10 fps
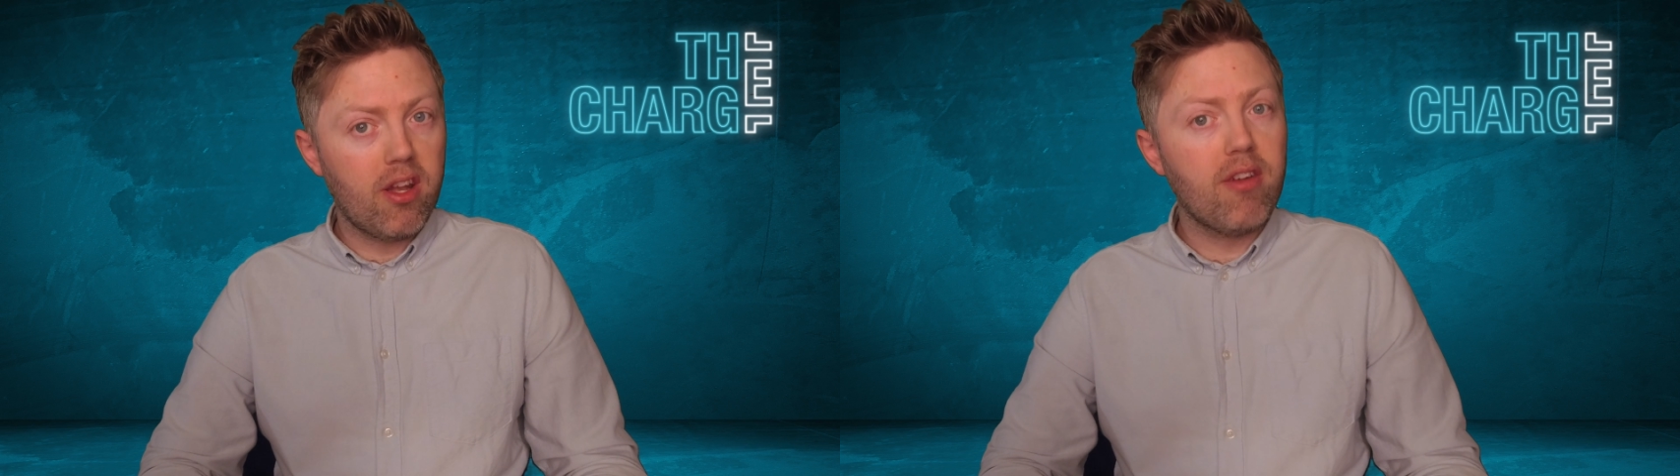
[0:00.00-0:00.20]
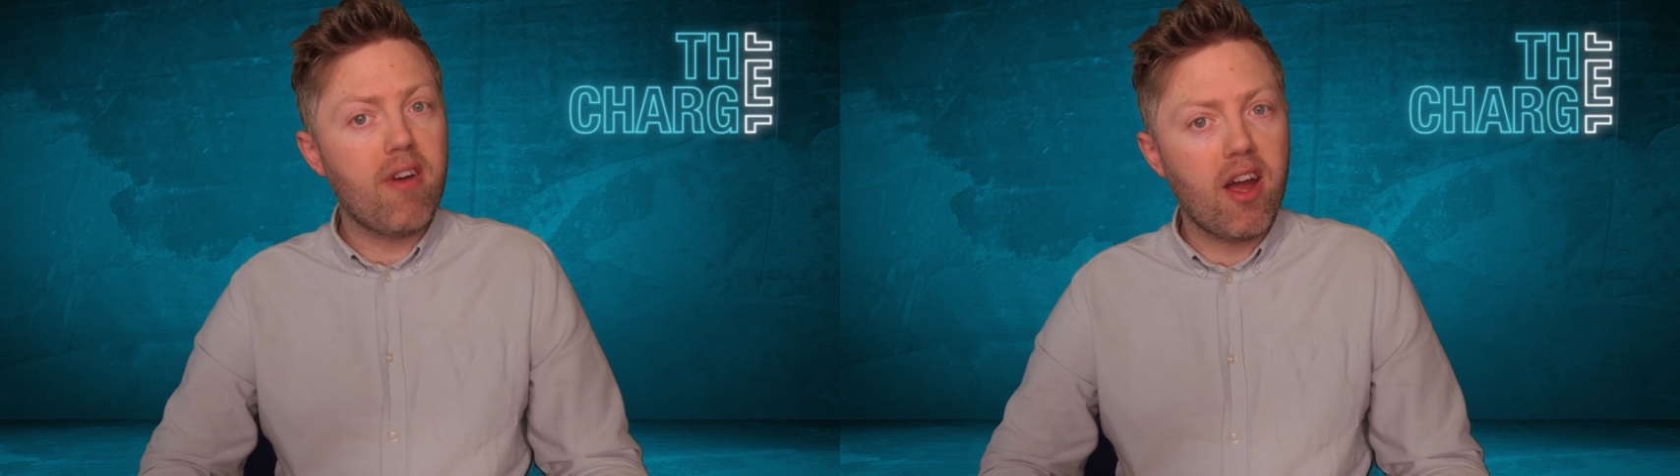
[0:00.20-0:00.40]

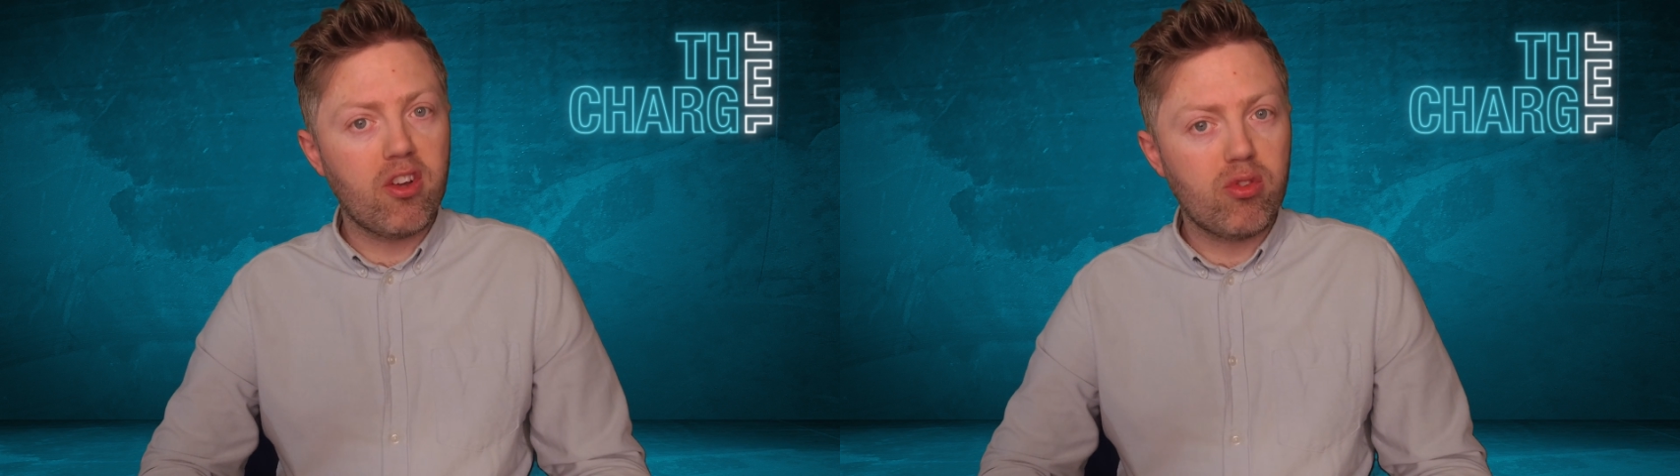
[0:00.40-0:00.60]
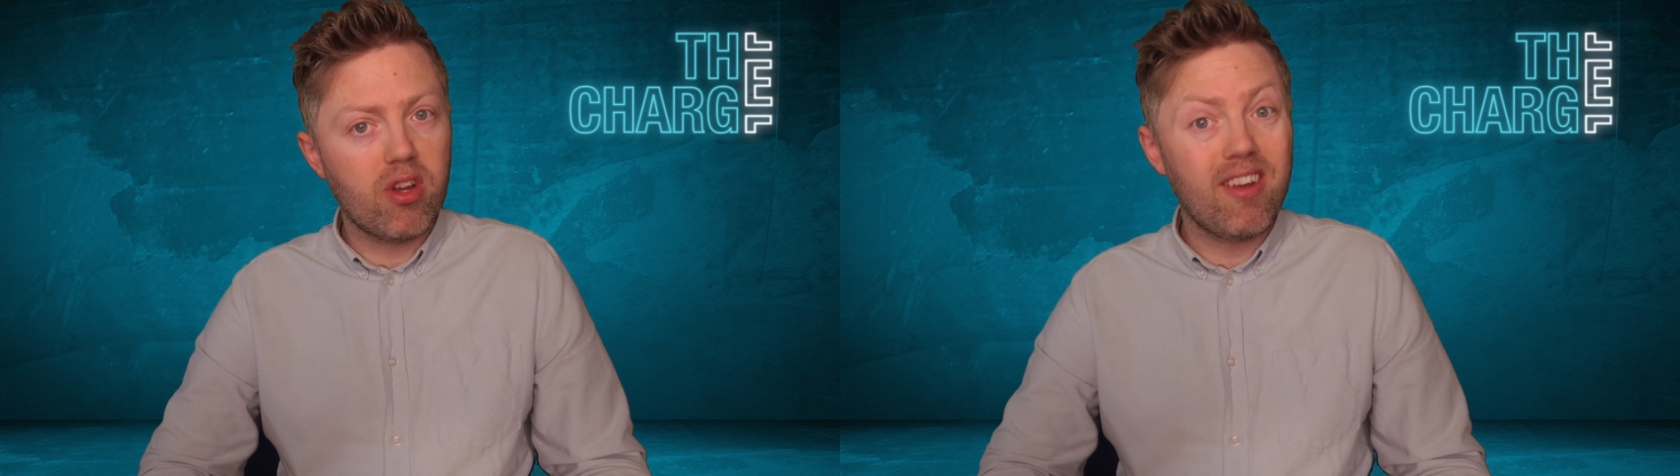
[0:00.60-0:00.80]
enough
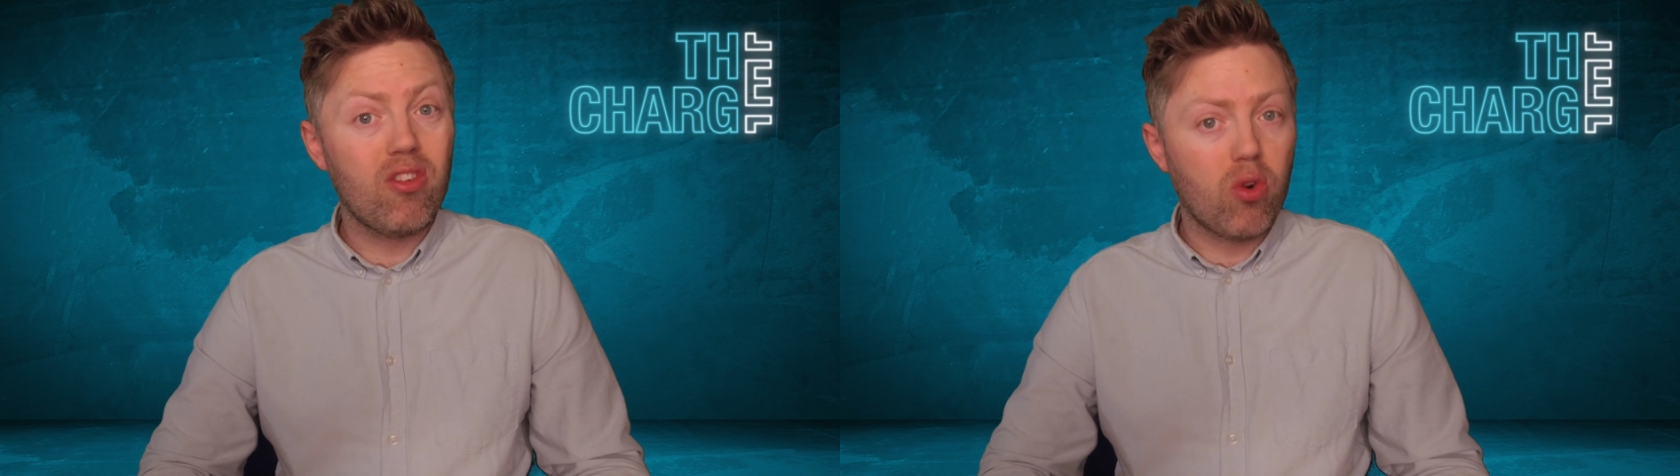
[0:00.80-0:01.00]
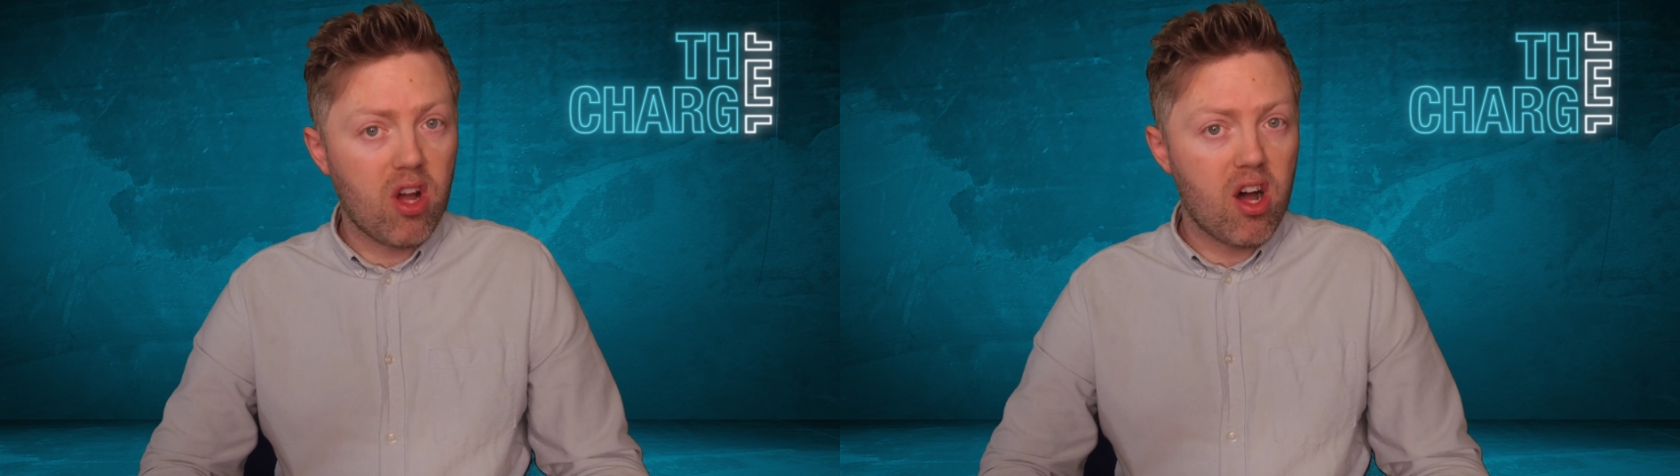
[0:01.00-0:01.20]
hydrogen
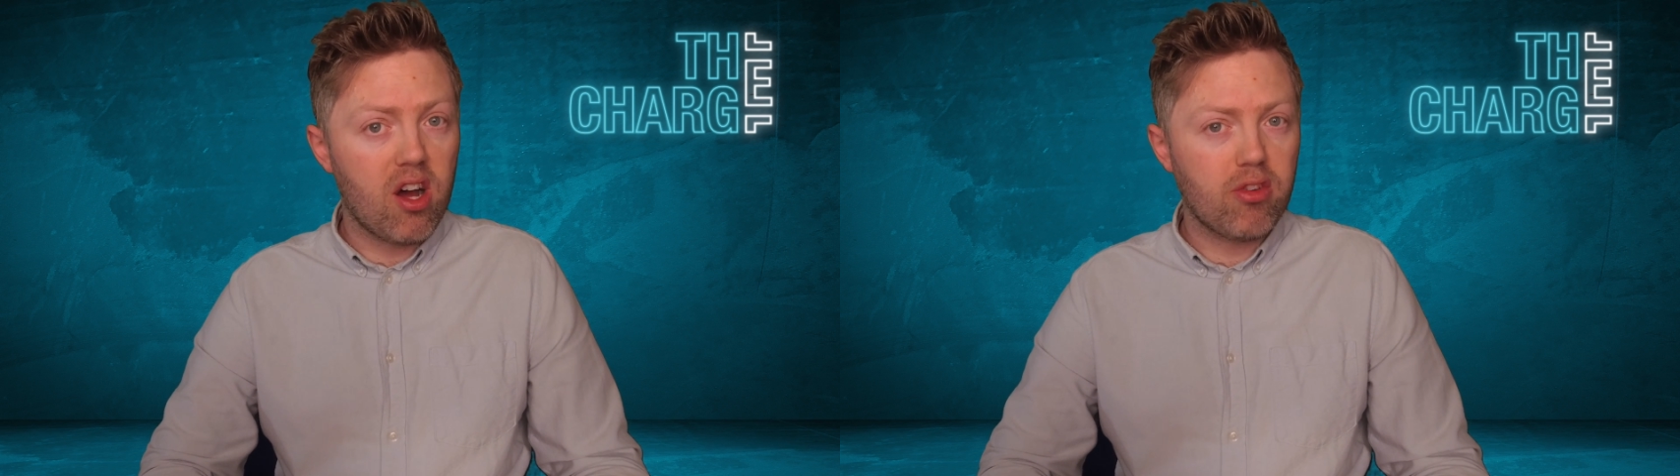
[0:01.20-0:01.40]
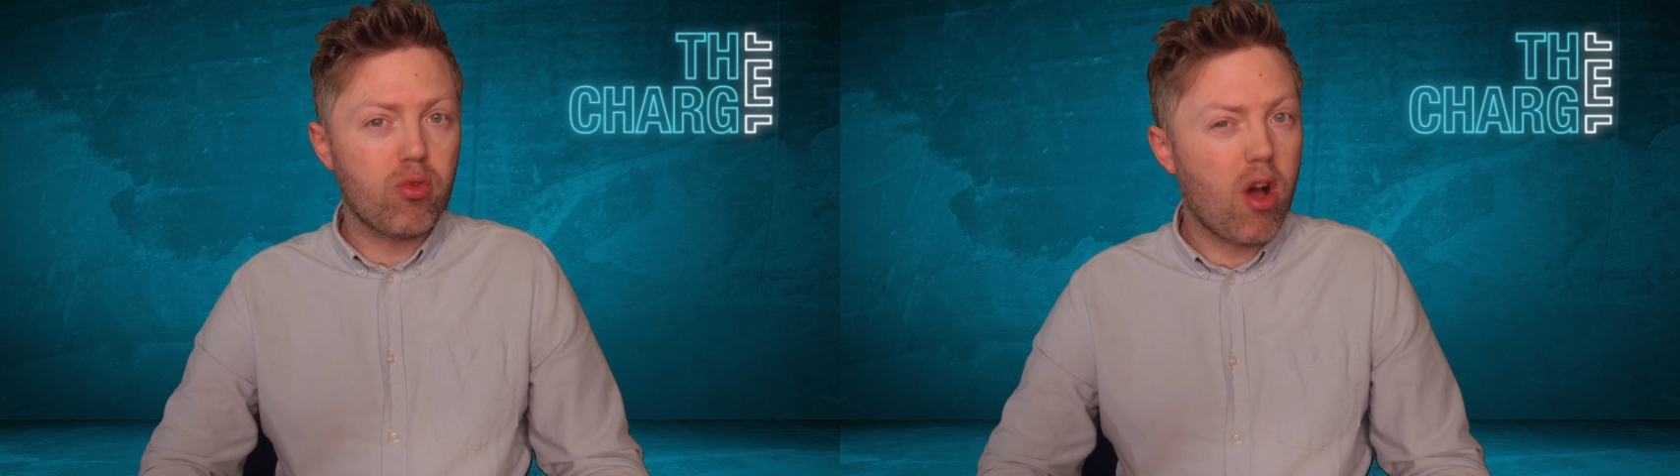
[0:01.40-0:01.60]
into your
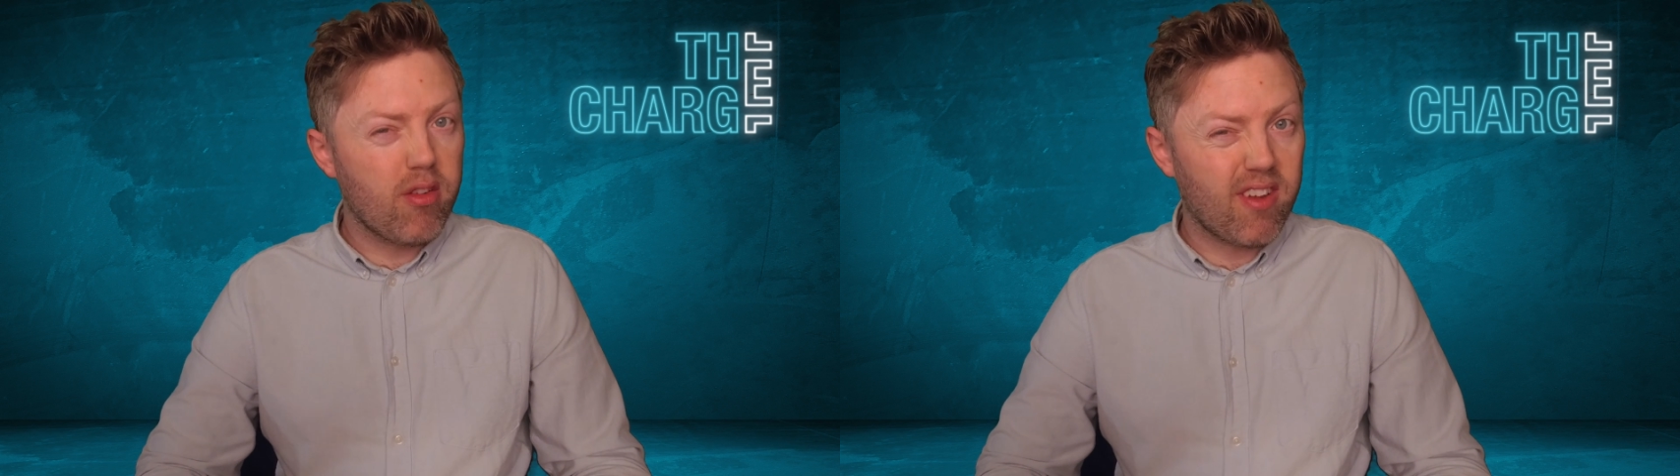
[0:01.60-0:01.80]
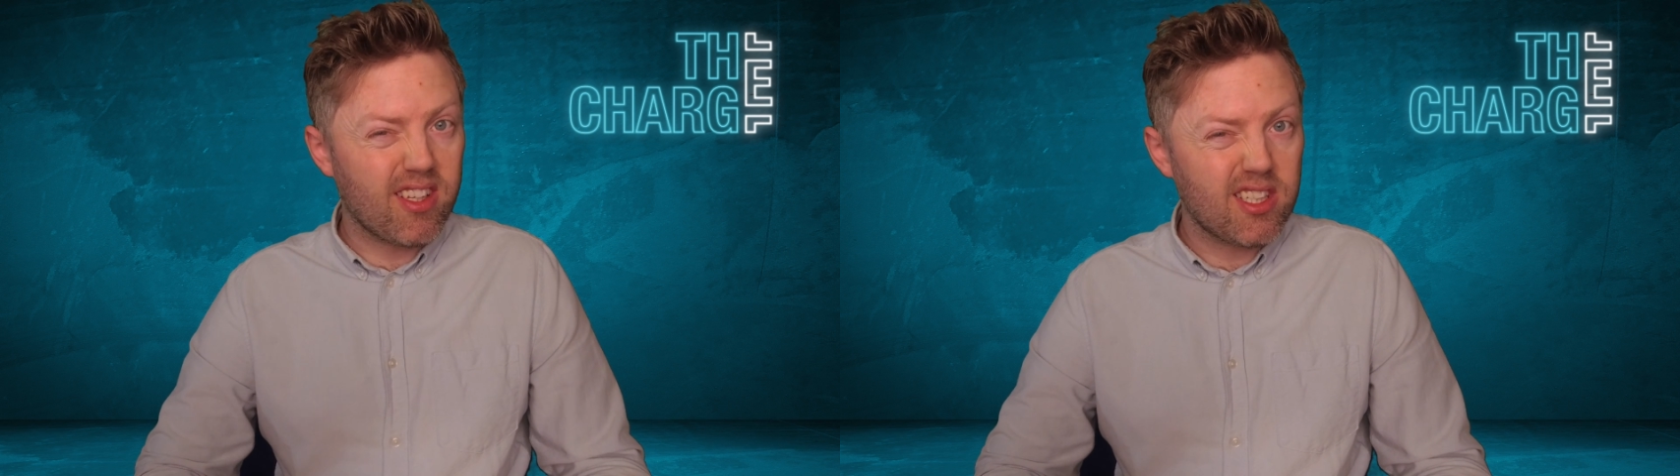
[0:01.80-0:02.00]
car to
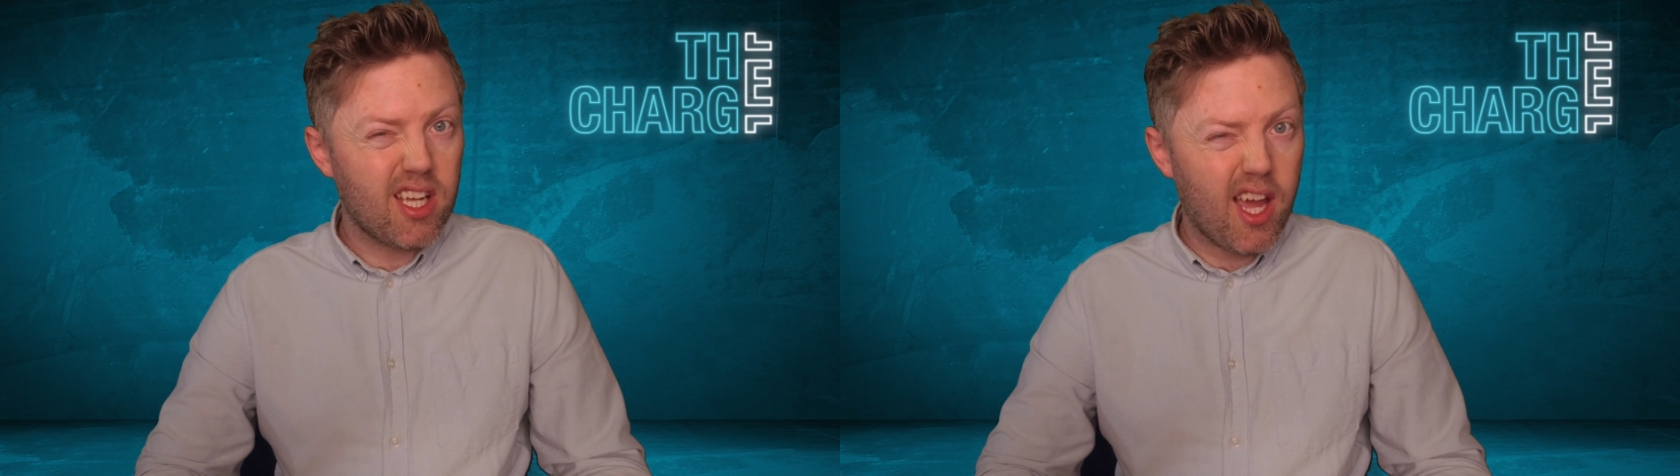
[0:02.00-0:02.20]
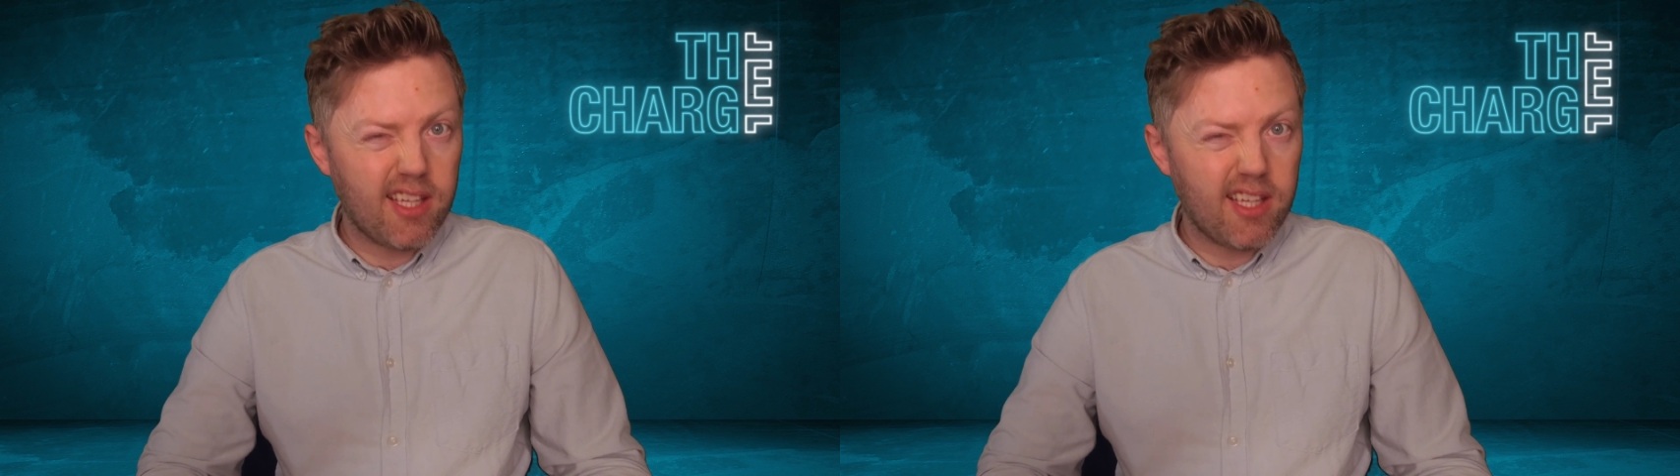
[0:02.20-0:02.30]
drive it